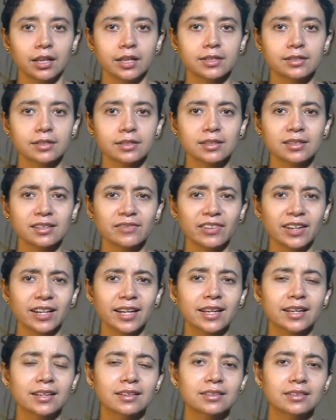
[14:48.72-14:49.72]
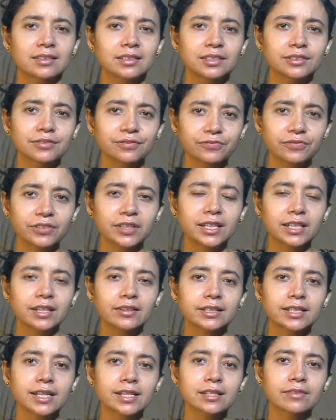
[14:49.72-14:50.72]
it's it's a very different
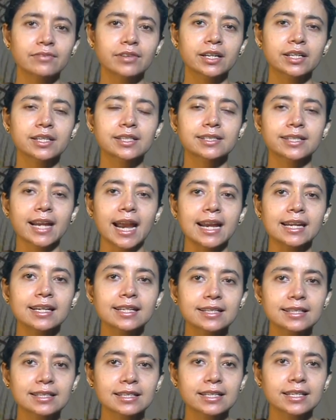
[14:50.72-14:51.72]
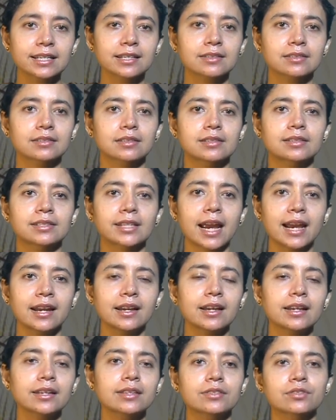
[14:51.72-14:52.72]
it has a very stylistic
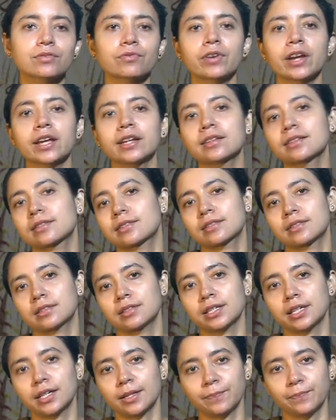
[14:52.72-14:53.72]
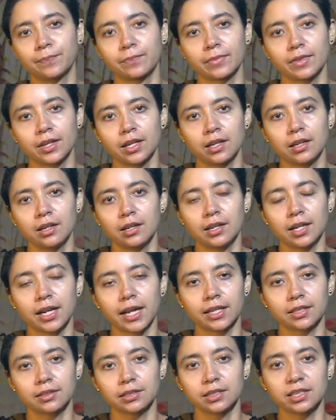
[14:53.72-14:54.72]
stylized way it is done
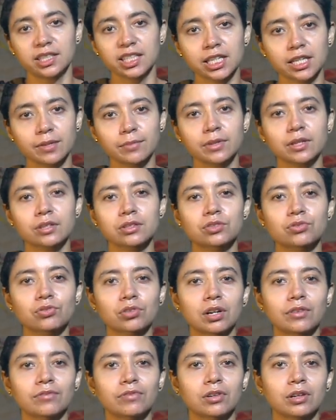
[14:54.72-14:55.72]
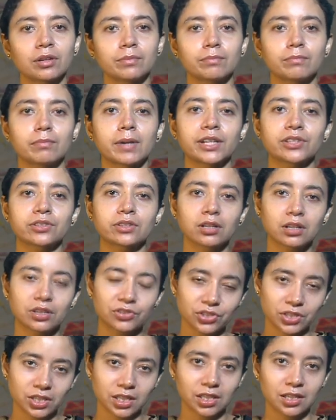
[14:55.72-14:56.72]
like the theme is drawn from
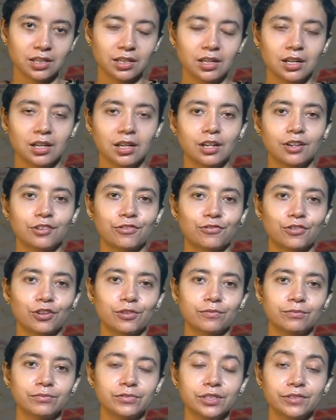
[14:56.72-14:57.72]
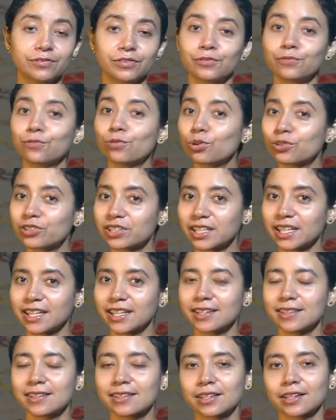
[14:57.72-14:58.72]
mythology from different folk
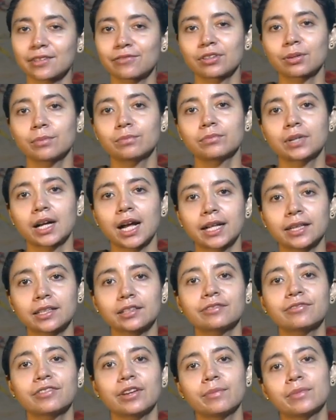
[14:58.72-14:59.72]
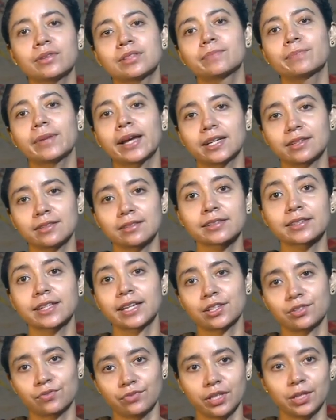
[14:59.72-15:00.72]
tales and from other famous battles
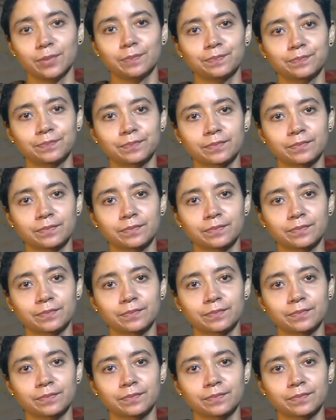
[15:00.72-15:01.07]
as well